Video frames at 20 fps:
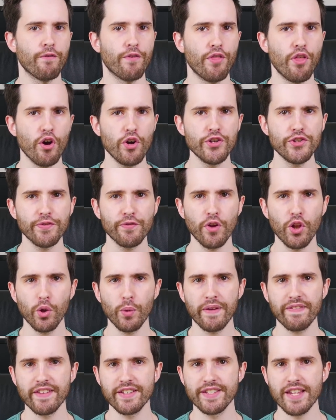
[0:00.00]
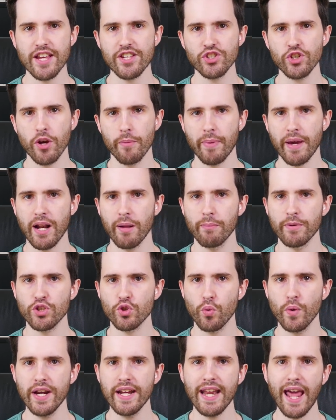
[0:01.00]
For those following the desktop battle
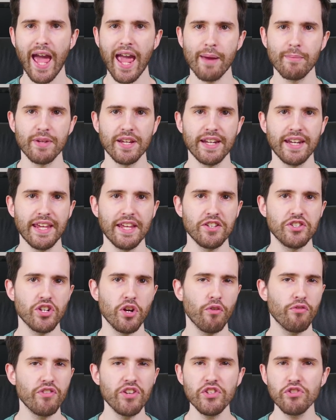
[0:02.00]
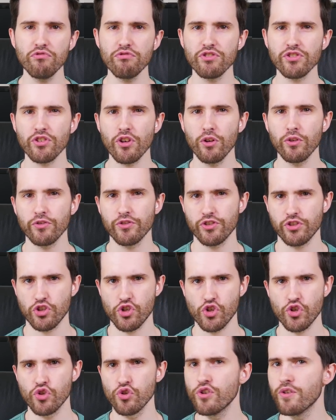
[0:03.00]
between AMD and Intel, these results
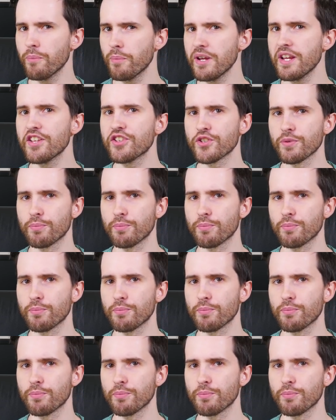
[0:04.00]
shouldn't be a